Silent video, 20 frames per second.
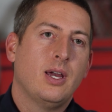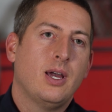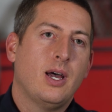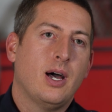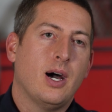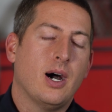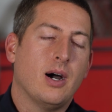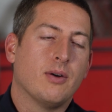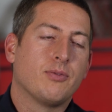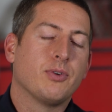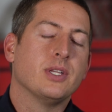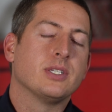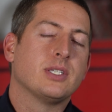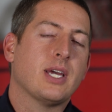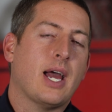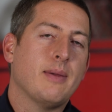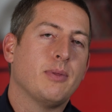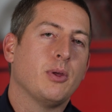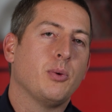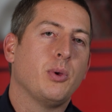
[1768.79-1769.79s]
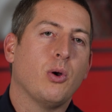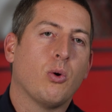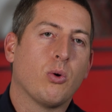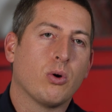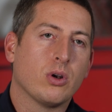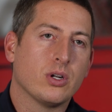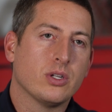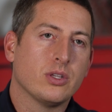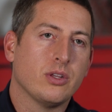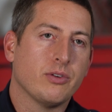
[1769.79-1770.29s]
From the time that we
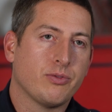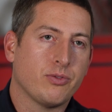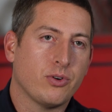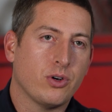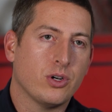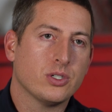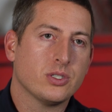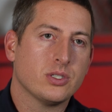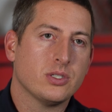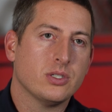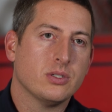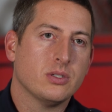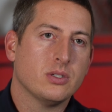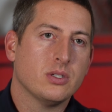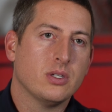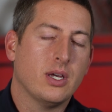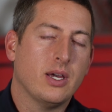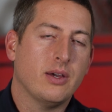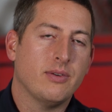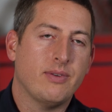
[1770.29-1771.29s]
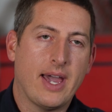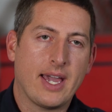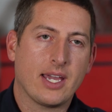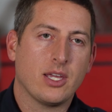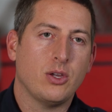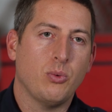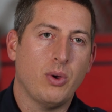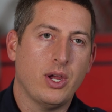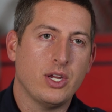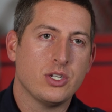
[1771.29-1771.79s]
ordered the first
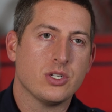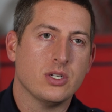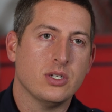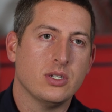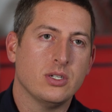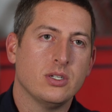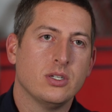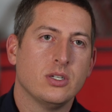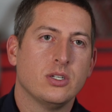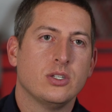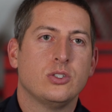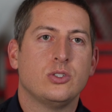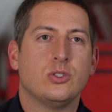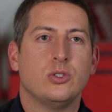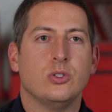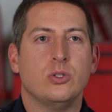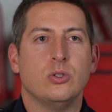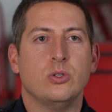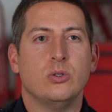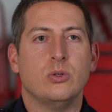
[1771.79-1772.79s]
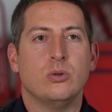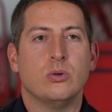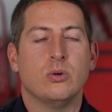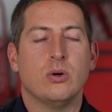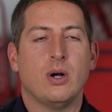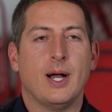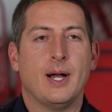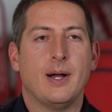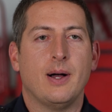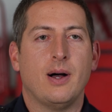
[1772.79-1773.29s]
evacuation
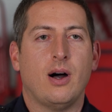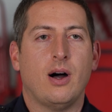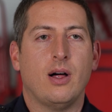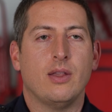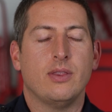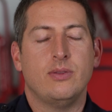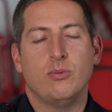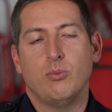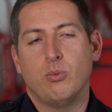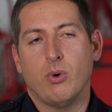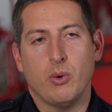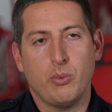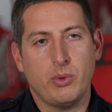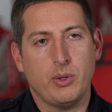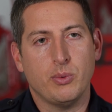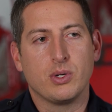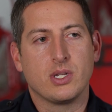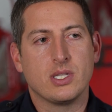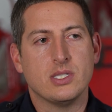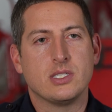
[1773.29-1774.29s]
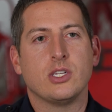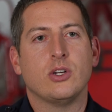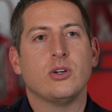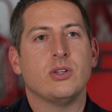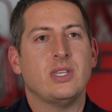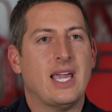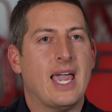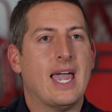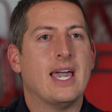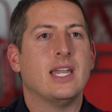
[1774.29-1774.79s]
to what we would consider
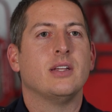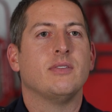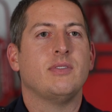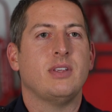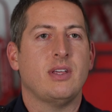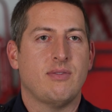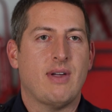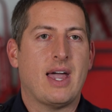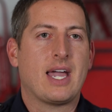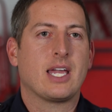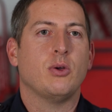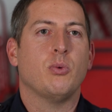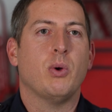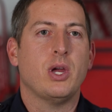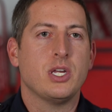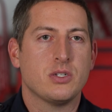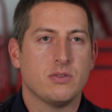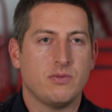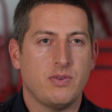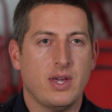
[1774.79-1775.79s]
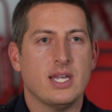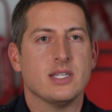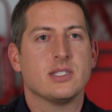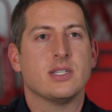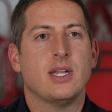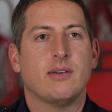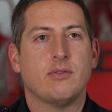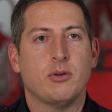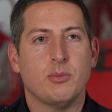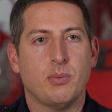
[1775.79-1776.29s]
the end of the evacuation phase
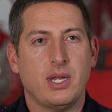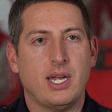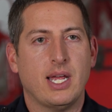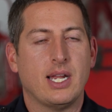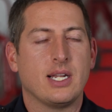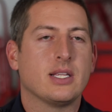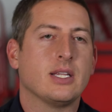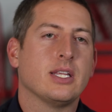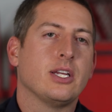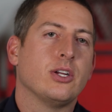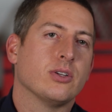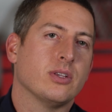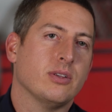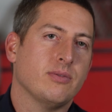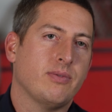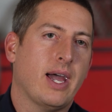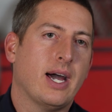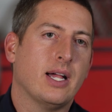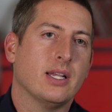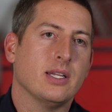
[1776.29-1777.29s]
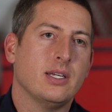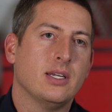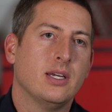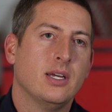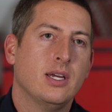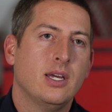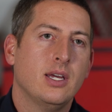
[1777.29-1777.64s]
and everybody had cleared the valley,